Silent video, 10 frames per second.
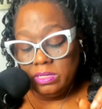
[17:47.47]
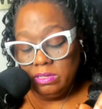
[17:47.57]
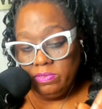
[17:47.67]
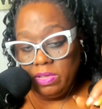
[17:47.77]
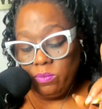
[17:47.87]

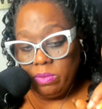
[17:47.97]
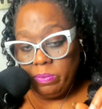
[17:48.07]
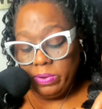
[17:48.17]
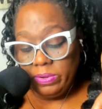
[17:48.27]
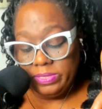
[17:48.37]
Tiffany had one
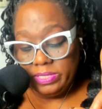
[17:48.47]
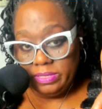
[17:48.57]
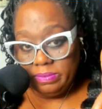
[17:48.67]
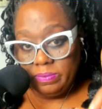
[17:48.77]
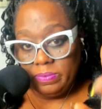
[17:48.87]

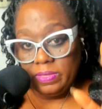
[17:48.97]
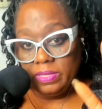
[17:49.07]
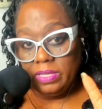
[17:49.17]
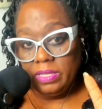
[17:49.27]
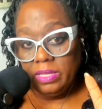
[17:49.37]
person
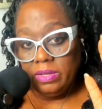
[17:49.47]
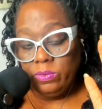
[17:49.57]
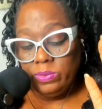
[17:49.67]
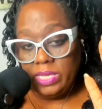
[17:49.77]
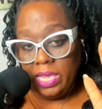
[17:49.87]

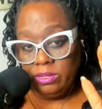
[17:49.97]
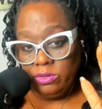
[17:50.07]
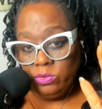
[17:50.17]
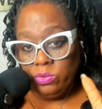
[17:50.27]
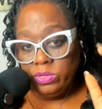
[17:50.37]
who was at
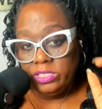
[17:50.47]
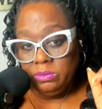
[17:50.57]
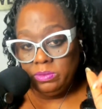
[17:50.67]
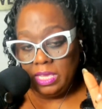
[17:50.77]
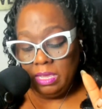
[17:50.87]
the door. She
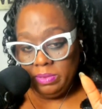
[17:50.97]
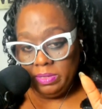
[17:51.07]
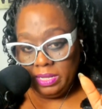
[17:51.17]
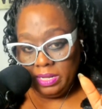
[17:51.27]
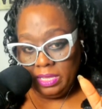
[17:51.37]
was able to
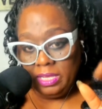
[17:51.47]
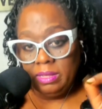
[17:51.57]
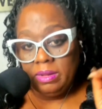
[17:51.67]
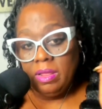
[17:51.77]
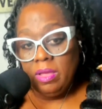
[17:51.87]
get
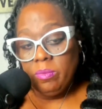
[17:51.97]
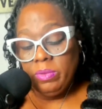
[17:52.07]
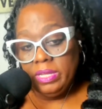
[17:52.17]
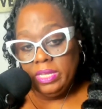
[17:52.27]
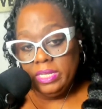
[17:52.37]
in.
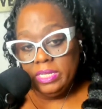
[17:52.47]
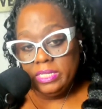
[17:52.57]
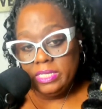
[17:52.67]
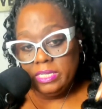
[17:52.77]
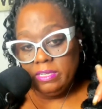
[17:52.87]
But
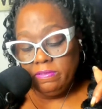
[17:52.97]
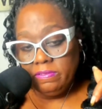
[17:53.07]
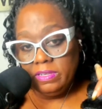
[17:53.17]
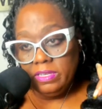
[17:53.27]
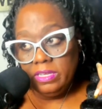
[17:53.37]

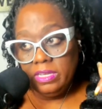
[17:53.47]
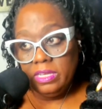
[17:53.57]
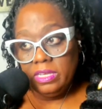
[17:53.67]
Tiffany